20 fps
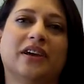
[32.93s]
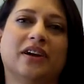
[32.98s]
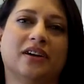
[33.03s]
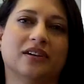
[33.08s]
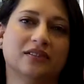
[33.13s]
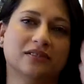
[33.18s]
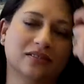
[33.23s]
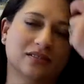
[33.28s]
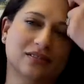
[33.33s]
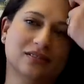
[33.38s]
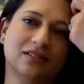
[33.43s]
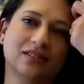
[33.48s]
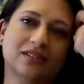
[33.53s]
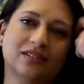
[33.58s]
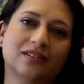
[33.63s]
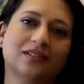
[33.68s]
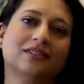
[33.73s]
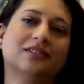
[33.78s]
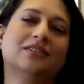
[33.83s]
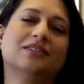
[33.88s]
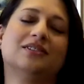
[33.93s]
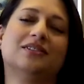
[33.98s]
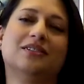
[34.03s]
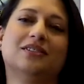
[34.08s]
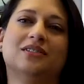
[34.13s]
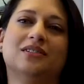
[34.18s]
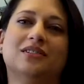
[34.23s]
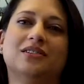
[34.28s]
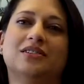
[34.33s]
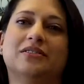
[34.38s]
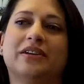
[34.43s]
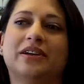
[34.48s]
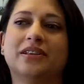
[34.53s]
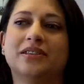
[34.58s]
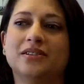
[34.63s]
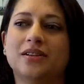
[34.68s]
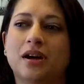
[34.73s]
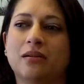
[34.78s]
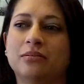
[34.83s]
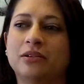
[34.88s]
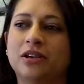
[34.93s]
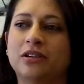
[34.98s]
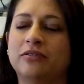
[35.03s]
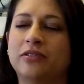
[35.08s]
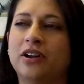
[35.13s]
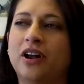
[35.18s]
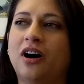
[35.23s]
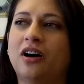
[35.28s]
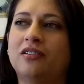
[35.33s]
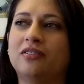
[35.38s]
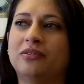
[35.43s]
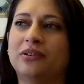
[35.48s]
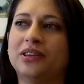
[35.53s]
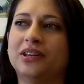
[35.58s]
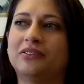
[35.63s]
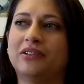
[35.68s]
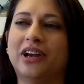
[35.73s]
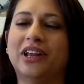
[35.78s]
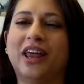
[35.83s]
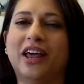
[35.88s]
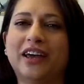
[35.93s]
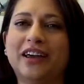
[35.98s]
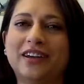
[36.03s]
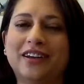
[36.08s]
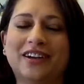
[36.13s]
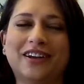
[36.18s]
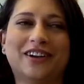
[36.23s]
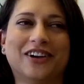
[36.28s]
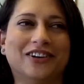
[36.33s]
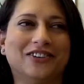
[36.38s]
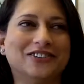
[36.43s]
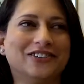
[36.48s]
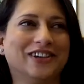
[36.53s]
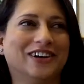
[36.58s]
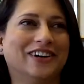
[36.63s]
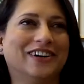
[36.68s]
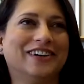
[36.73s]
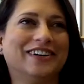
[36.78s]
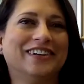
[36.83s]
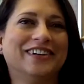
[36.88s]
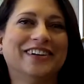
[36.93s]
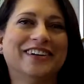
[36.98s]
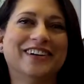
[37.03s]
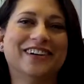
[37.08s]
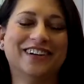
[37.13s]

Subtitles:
there. So I can stop goofing off when the red light goes on.